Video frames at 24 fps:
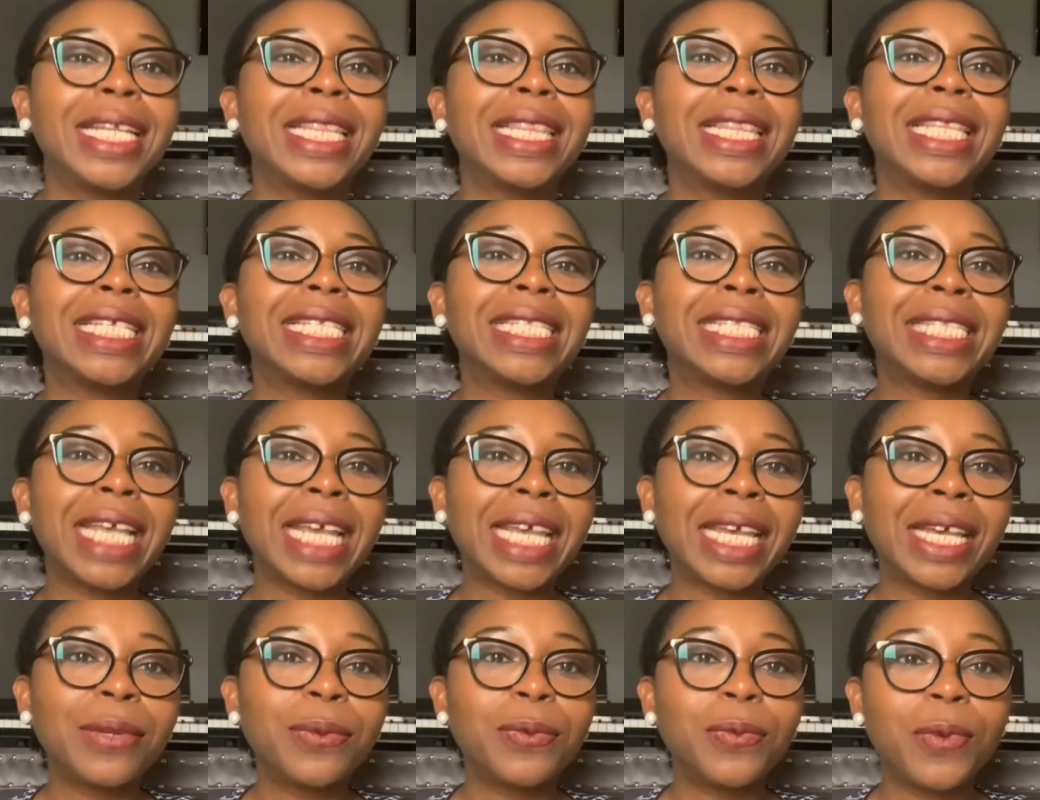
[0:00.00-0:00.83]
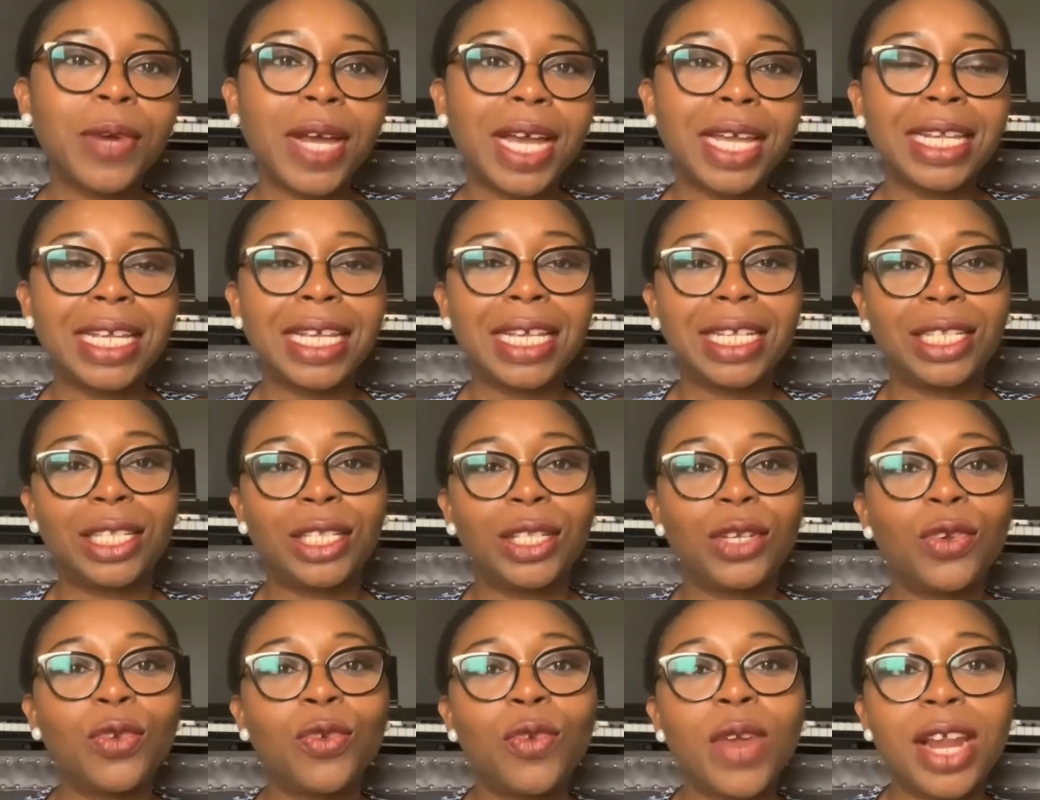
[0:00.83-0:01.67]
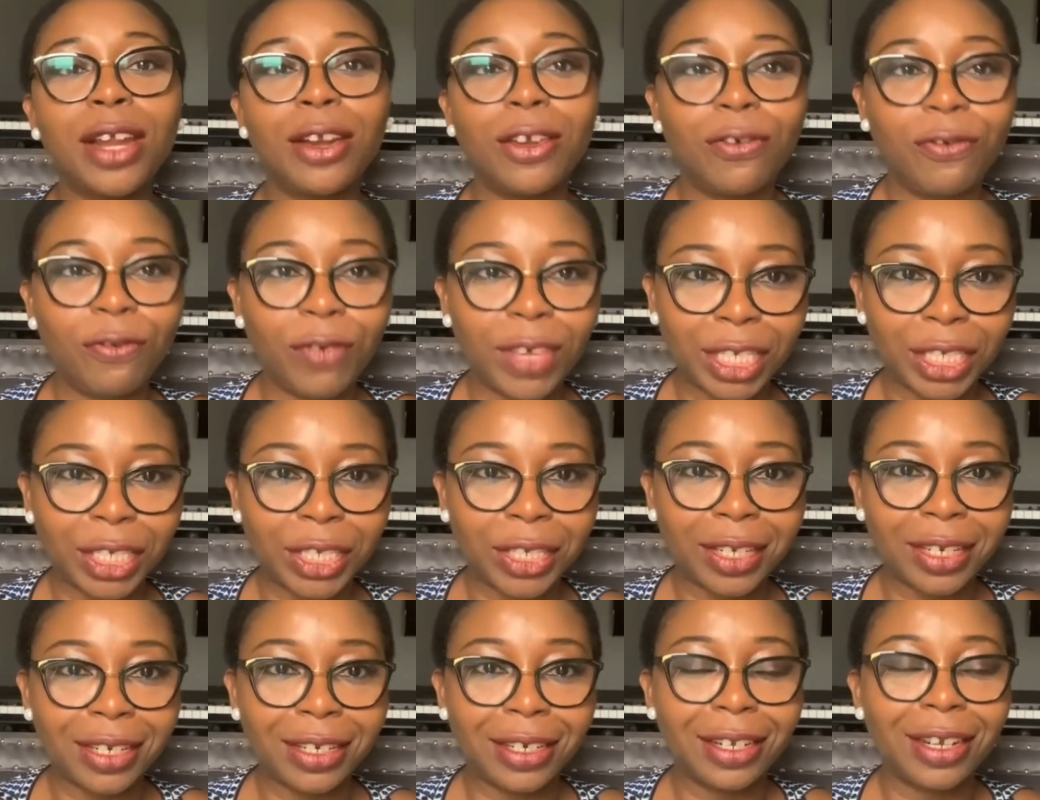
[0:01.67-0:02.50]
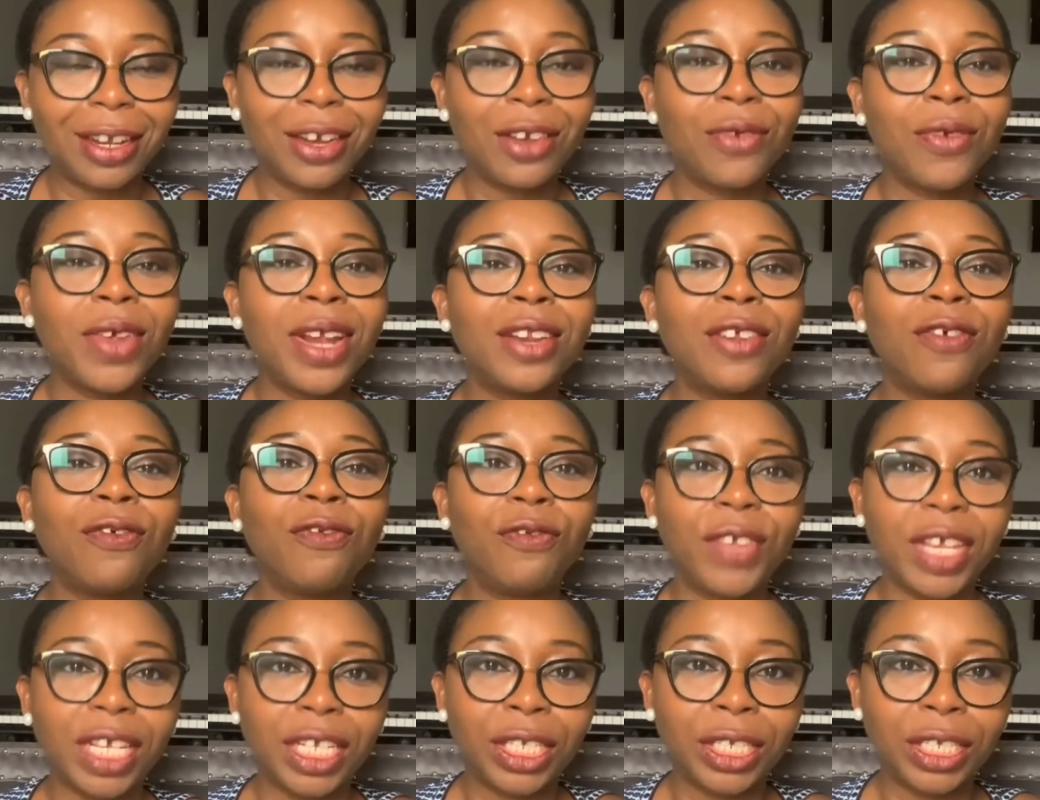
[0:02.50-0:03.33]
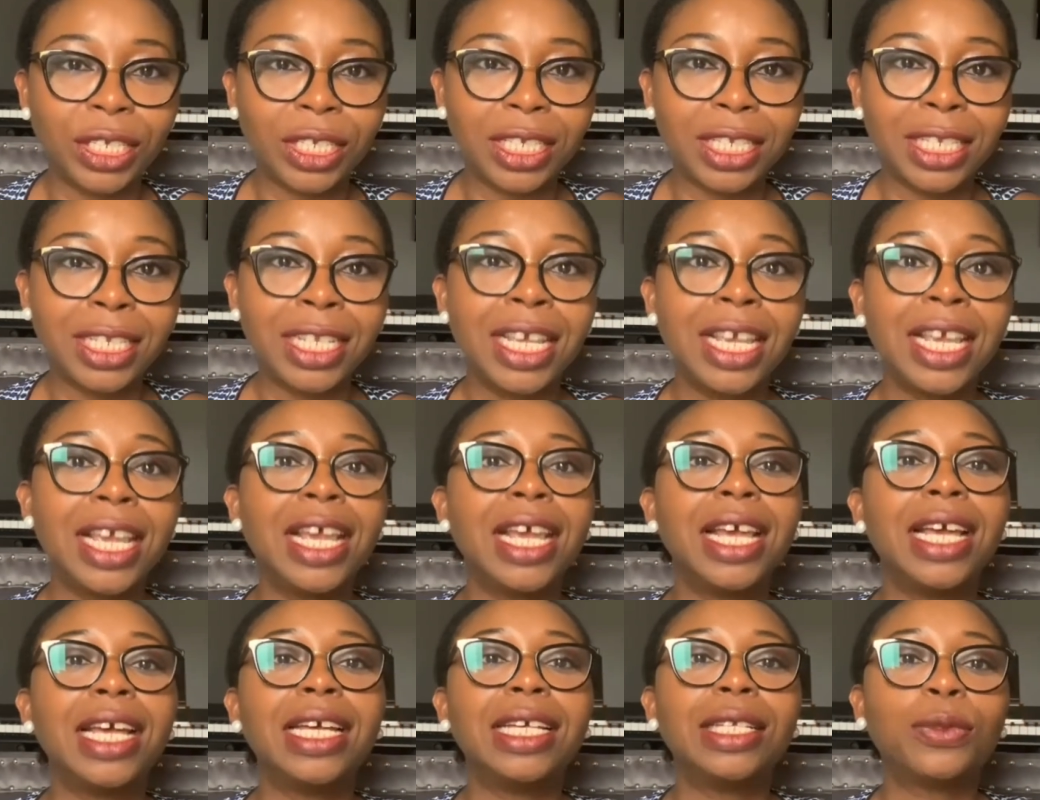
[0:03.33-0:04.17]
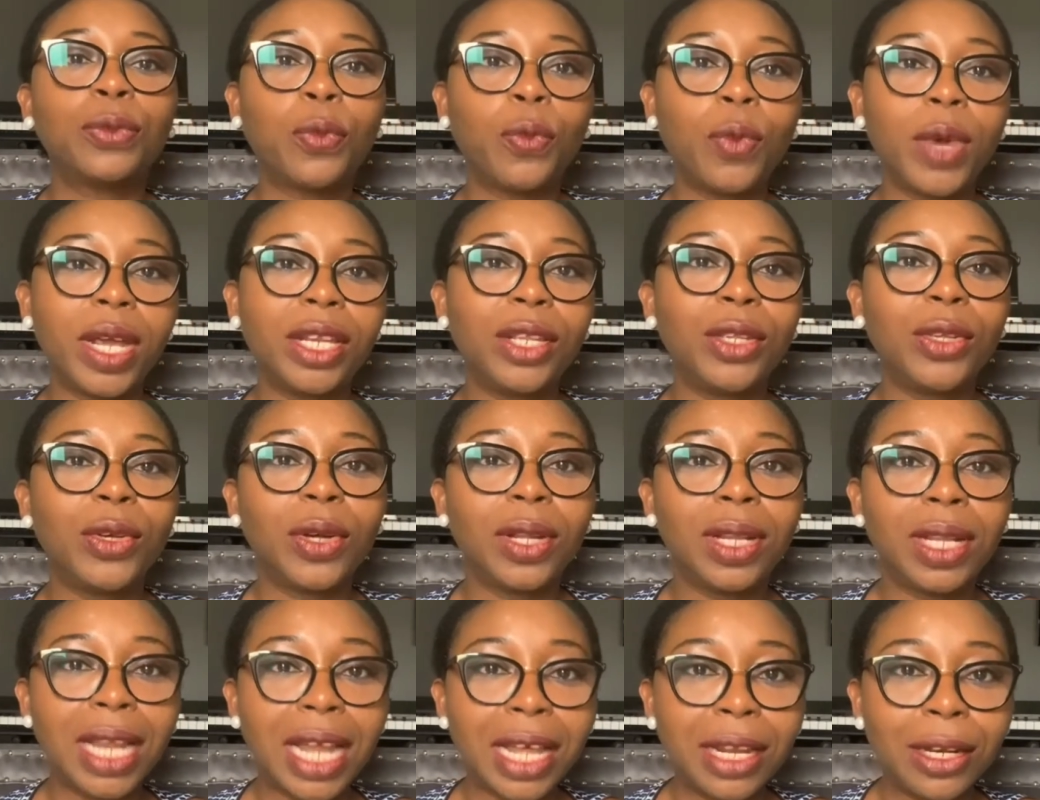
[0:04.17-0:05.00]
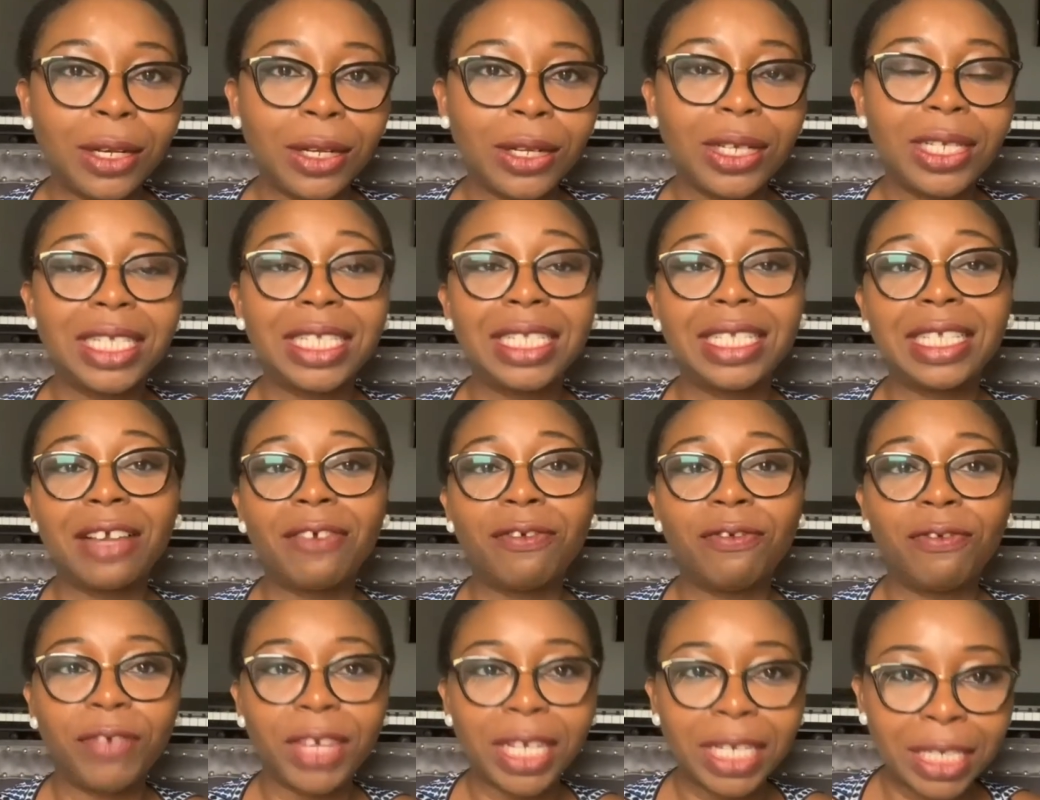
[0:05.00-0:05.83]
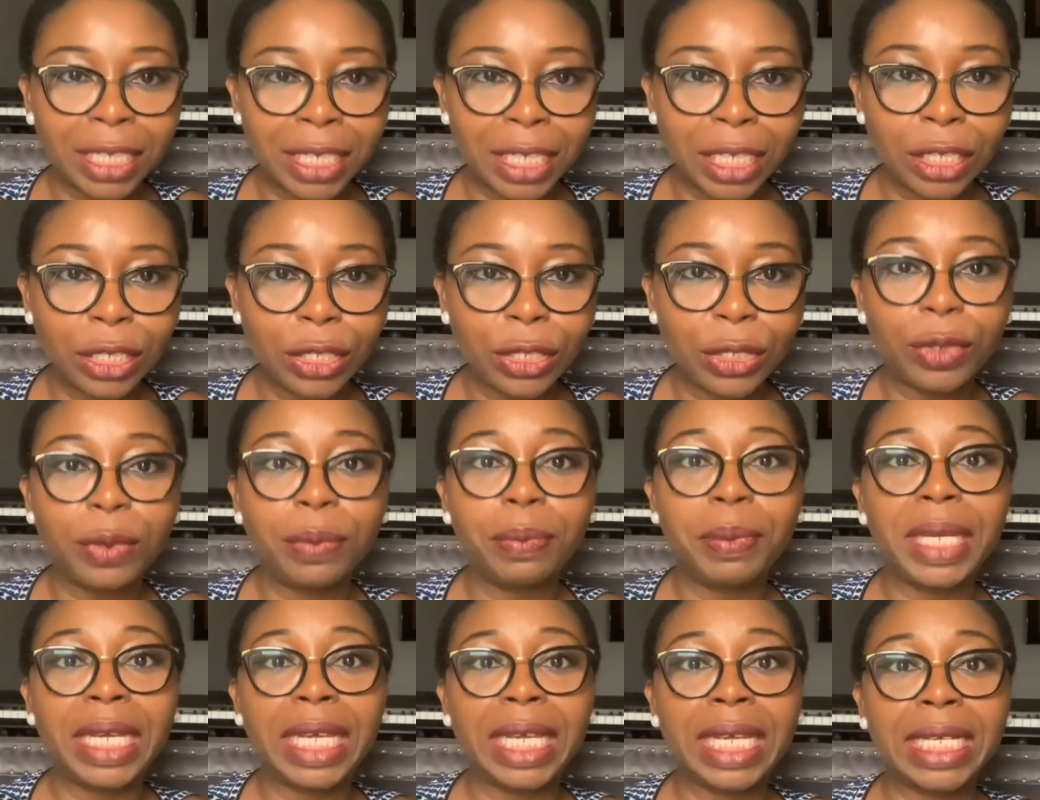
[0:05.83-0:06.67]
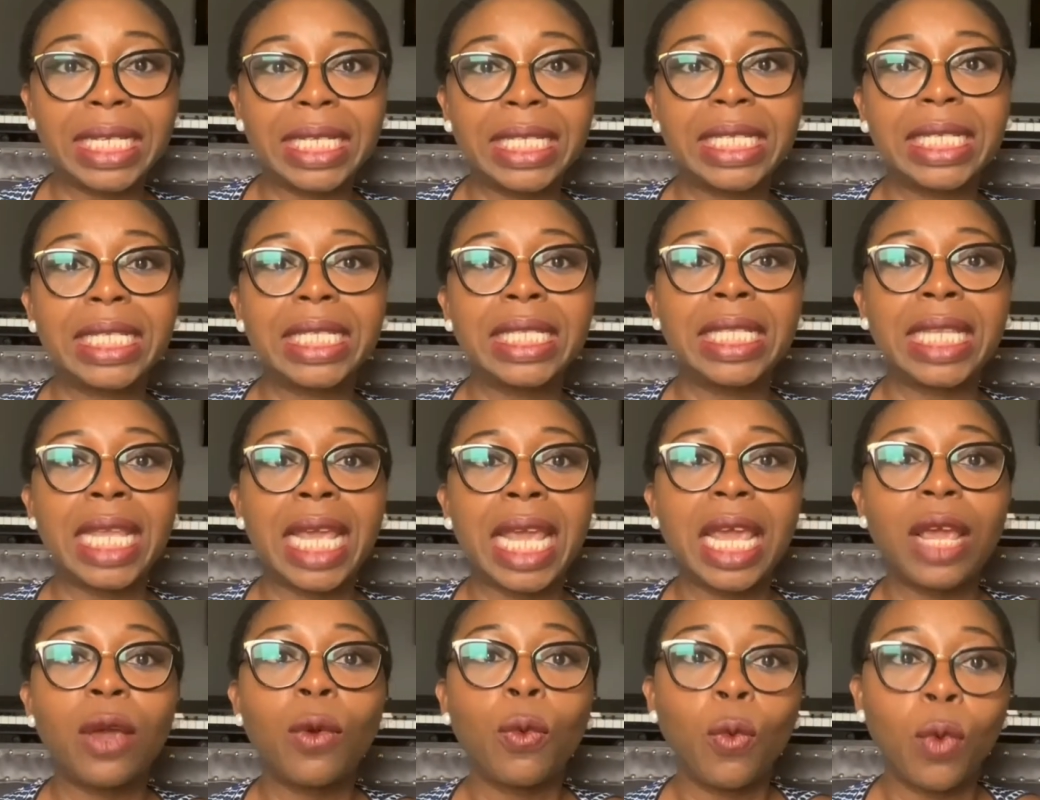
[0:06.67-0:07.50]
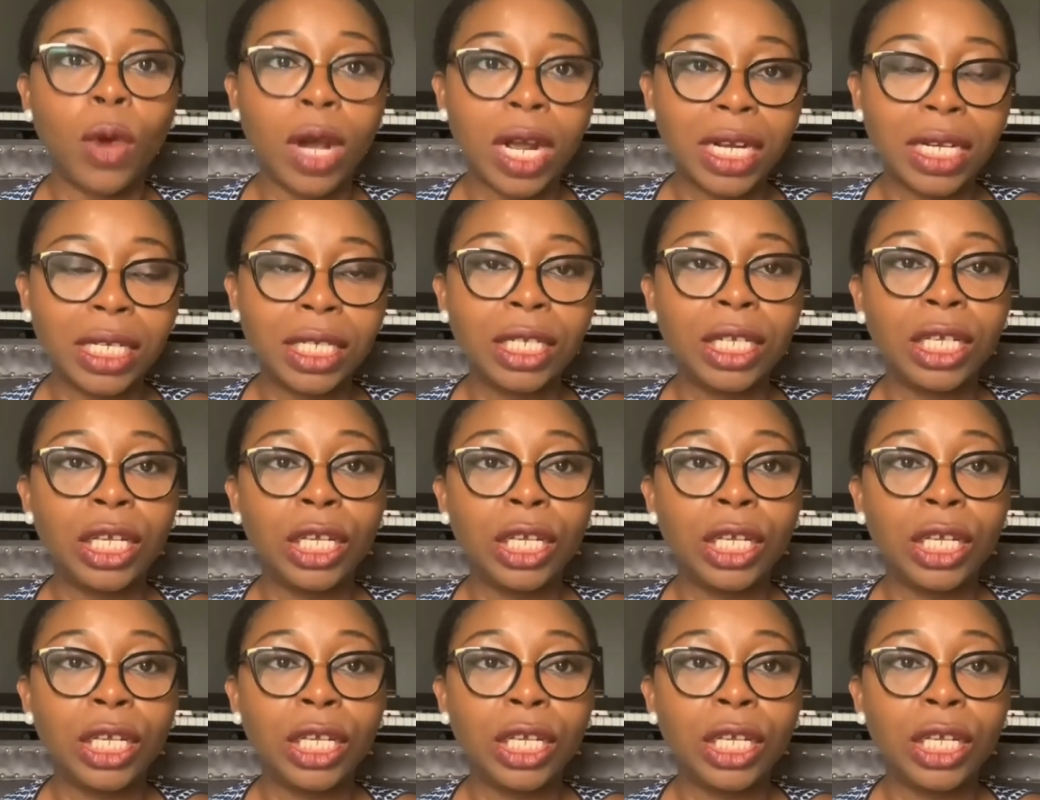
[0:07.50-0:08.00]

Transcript: The second one is renovation. Renovation is when your landlord is evicting you because they want